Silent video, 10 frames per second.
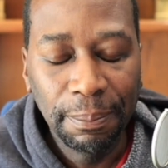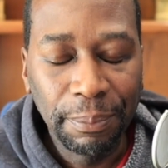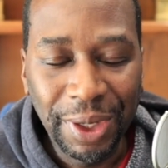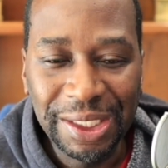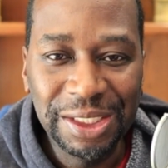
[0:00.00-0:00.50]

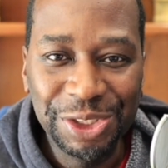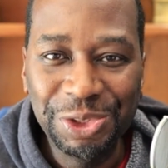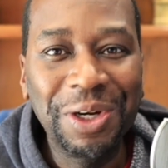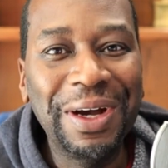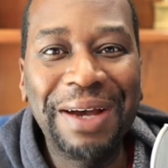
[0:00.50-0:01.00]
Point is,
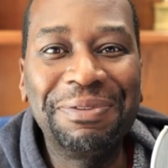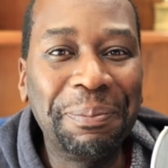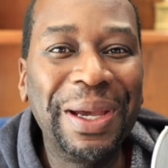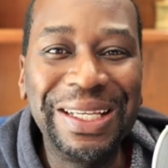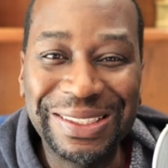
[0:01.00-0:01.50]
you're going to have to
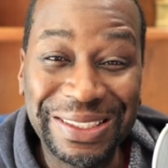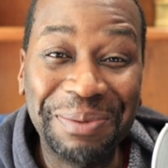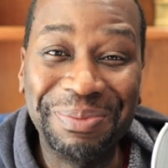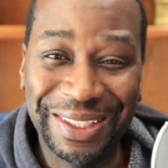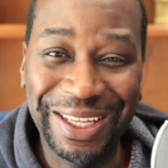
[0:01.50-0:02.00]
pay
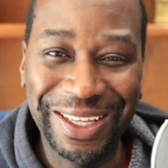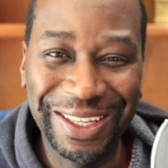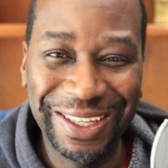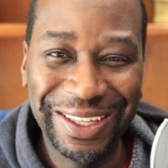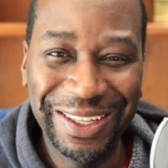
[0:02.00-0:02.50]

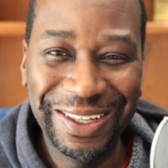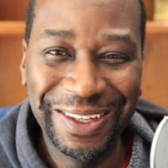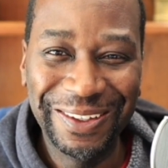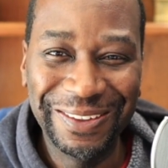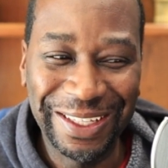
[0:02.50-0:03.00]
something,
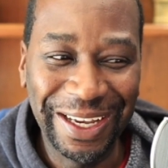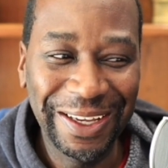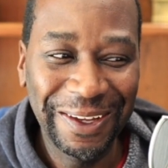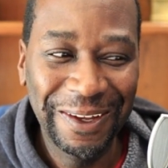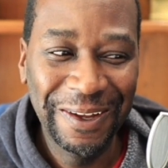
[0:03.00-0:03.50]

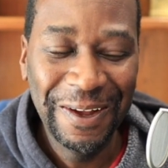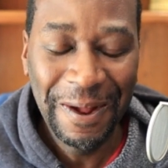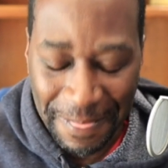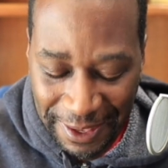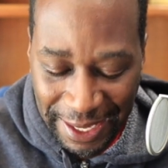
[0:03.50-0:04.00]
okay?
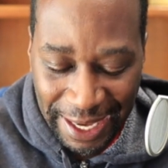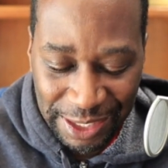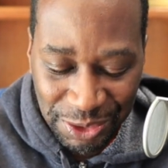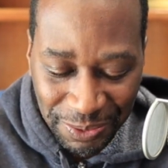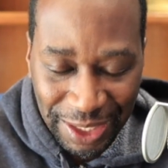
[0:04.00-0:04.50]
And
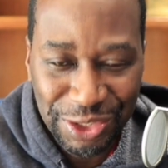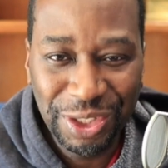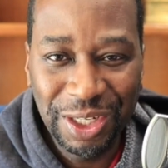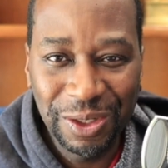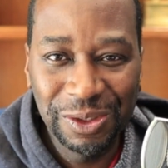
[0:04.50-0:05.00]
as you write
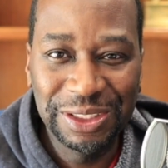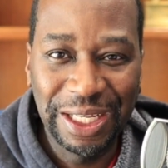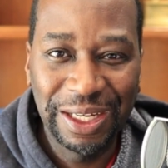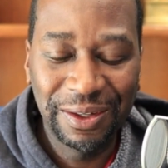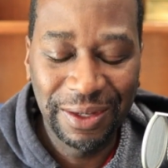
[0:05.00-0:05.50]
your goals
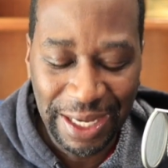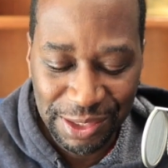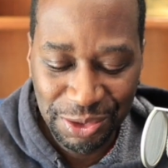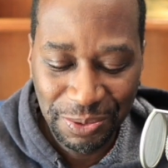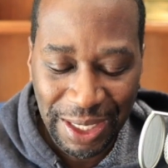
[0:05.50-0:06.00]
down,
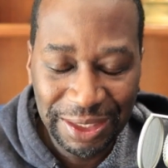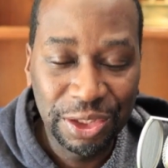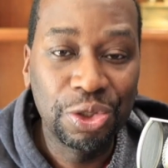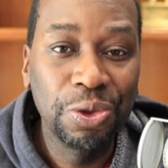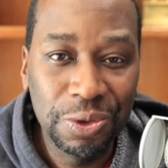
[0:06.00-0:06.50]
as you write the
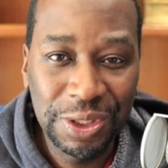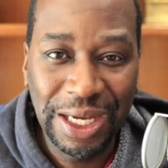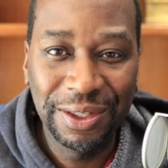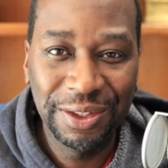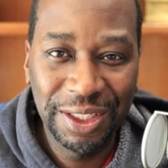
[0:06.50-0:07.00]
tools
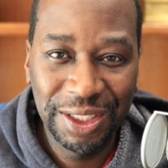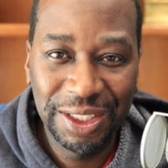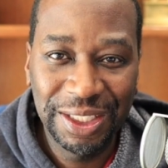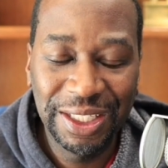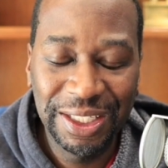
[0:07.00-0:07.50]
down you're going to
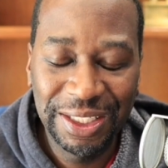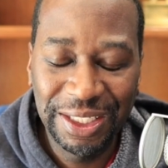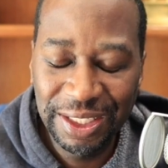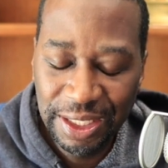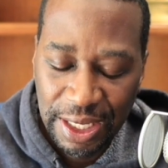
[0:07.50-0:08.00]
need to get it
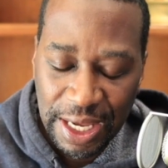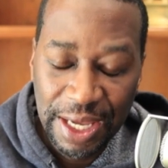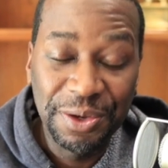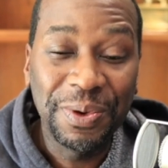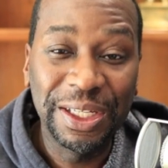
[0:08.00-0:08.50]
done,
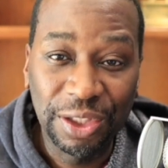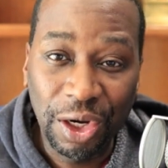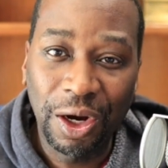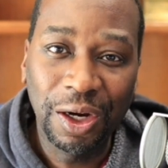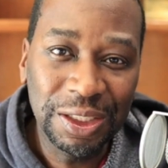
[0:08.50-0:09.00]
and you write the
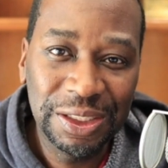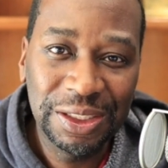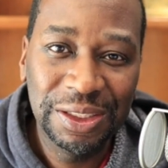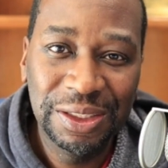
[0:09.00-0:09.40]
costs,